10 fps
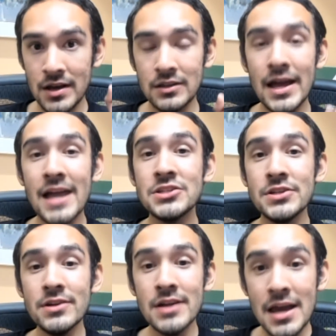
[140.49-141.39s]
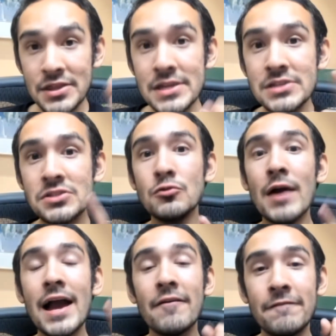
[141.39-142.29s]
Last year, these
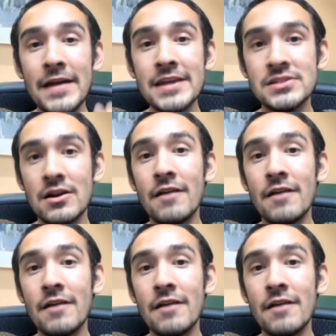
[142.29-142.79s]
two faced